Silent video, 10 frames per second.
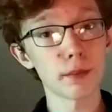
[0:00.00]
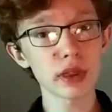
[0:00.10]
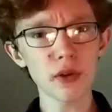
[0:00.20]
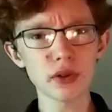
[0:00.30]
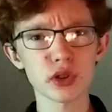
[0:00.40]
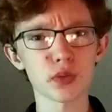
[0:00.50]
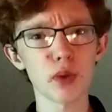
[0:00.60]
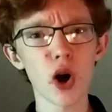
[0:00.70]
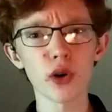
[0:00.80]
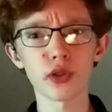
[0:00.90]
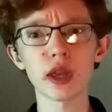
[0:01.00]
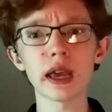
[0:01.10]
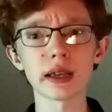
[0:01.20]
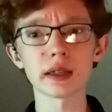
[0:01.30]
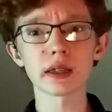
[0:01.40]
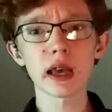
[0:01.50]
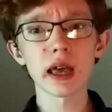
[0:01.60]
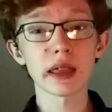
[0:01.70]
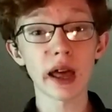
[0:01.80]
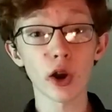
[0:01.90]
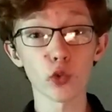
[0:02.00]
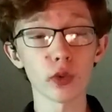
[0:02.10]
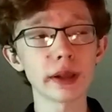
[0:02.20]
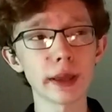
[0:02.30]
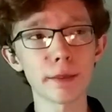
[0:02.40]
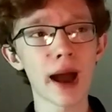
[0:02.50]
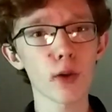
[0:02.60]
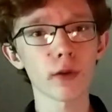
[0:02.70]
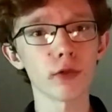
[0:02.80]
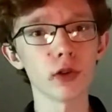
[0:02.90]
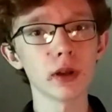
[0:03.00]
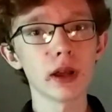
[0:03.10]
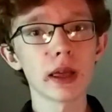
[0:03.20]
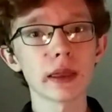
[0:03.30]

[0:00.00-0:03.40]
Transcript: But there are small things that are really powerful